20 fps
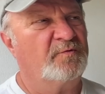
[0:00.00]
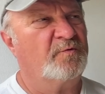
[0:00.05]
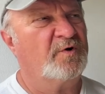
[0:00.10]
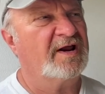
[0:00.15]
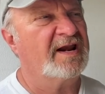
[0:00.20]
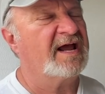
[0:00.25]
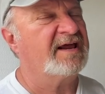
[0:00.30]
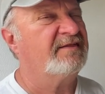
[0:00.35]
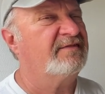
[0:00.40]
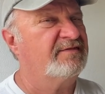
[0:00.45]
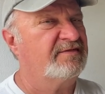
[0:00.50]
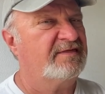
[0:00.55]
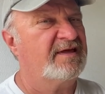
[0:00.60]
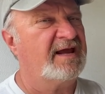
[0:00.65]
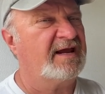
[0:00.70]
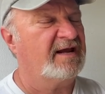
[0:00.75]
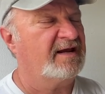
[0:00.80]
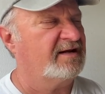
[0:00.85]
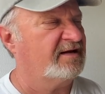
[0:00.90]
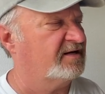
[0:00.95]
what I
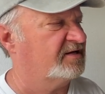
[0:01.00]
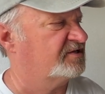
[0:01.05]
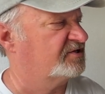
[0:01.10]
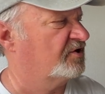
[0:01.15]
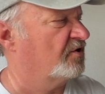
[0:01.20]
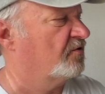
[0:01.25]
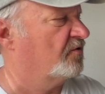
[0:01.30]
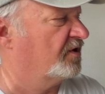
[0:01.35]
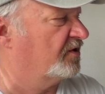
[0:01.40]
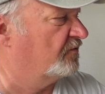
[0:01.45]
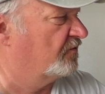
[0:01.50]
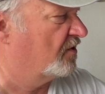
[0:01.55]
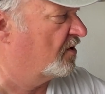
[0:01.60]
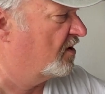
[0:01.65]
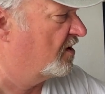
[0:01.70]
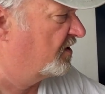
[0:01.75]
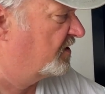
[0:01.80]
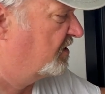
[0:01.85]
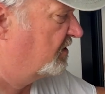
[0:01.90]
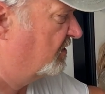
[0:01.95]
think is going
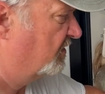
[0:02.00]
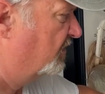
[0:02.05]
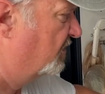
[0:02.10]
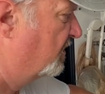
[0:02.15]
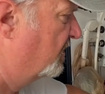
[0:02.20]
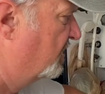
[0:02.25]
wrong here.